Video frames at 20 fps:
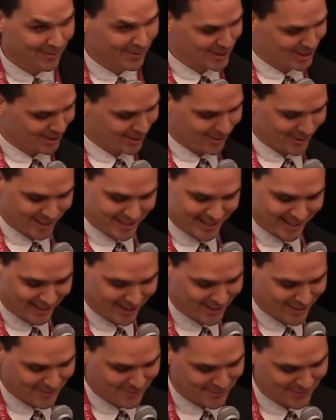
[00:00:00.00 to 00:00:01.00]
was a lunatic
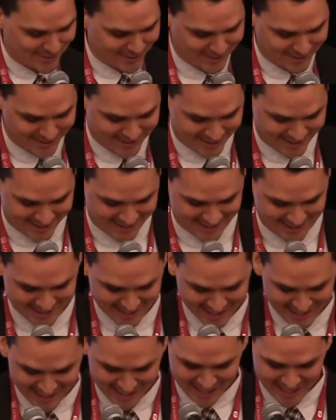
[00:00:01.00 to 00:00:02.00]
on the field.
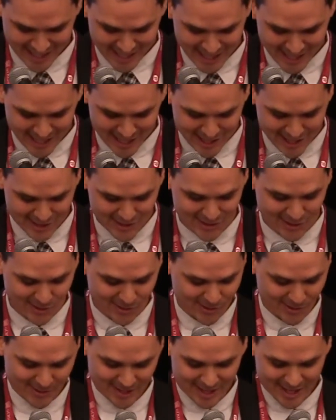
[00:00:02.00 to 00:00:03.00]
And
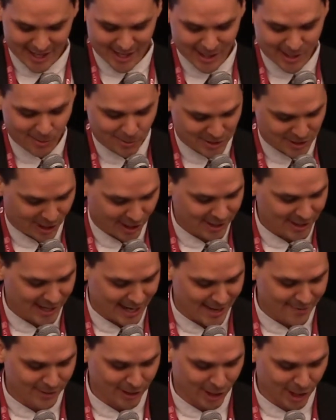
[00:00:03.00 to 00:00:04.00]
though it was hard to
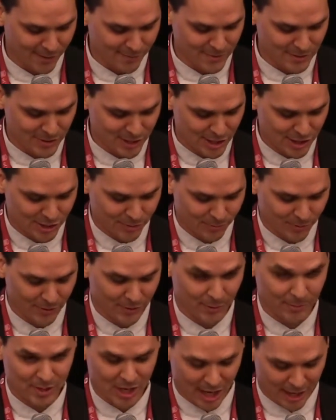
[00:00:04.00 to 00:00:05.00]
have a conversation
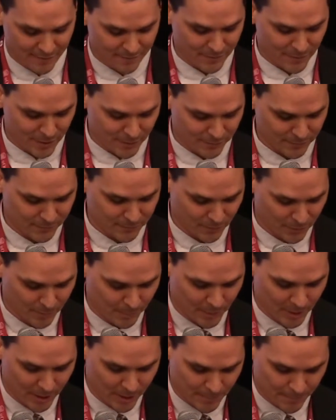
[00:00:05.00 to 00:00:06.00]
with him not involved in
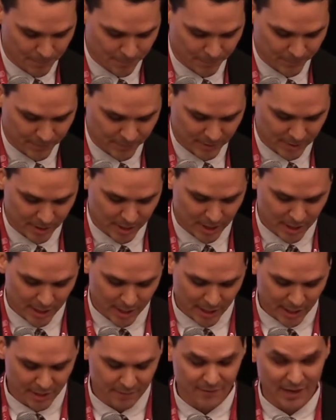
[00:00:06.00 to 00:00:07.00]
football,
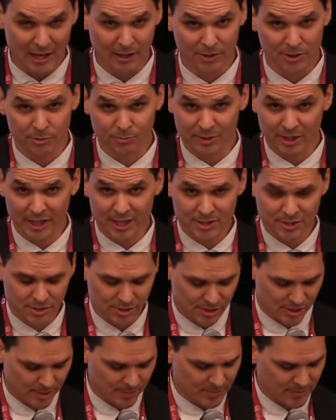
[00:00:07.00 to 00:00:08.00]
he valued
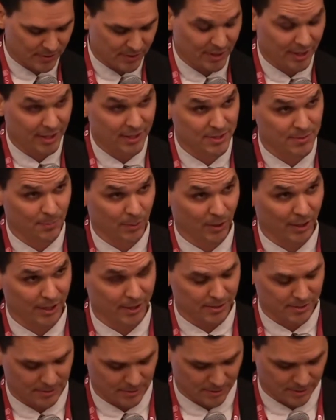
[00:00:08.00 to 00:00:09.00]
relationships in his
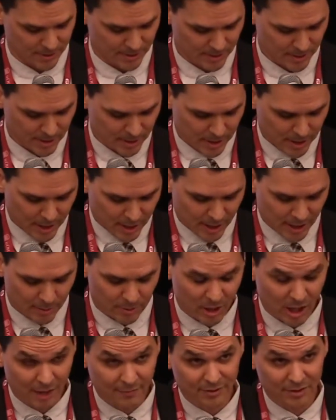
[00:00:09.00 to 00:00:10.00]
players. He
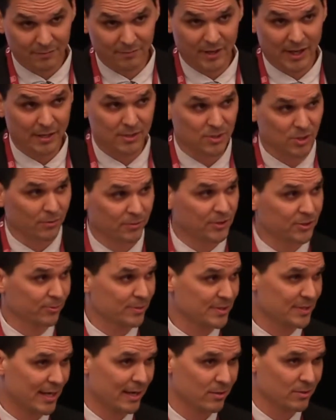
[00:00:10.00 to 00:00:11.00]
would often invite us over to
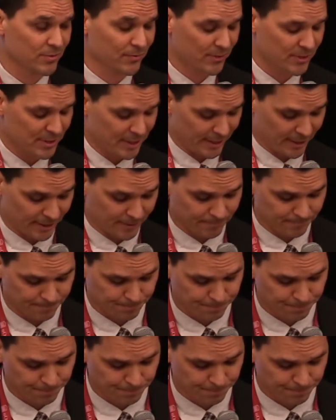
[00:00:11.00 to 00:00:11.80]
his house for dinner